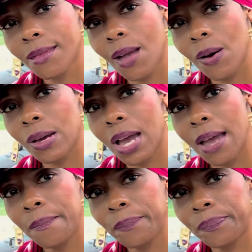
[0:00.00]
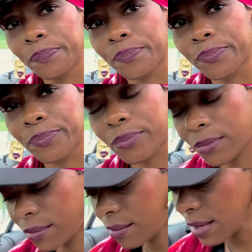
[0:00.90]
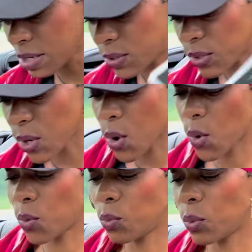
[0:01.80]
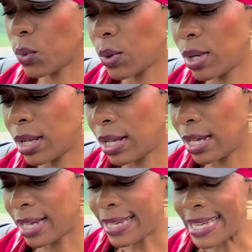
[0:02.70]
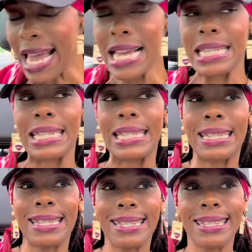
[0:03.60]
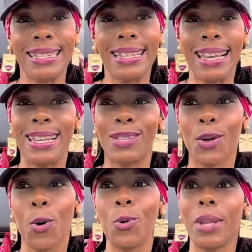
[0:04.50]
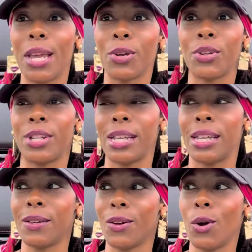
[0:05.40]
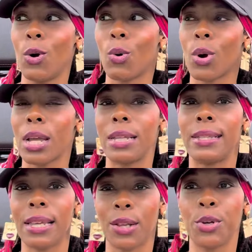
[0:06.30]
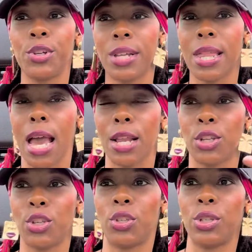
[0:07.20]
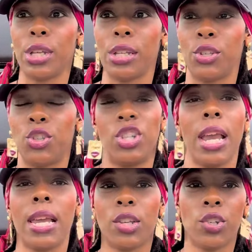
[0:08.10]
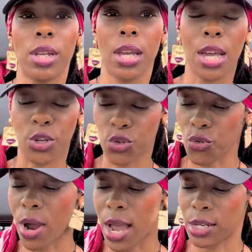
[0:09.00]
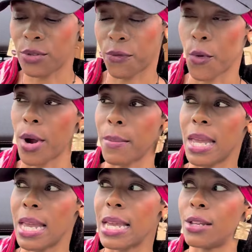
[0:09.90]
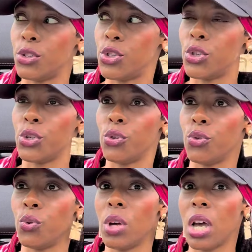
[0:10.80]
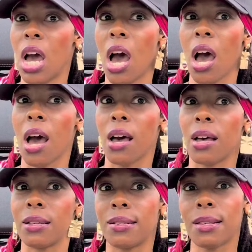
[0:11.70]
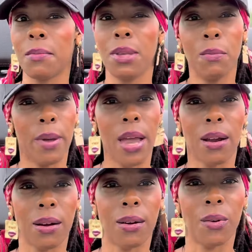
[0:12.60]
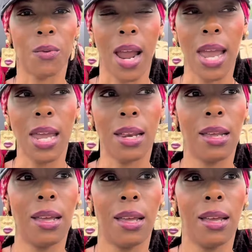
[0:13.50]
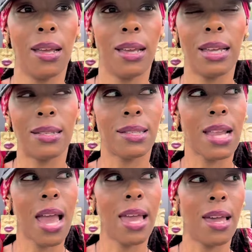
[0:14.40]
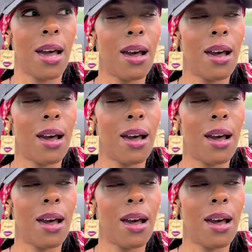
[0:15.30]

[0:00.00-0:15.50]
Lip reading: Okay, so yes, it's old energy, or it's energy that is changing and transforming into something better, right? It's like,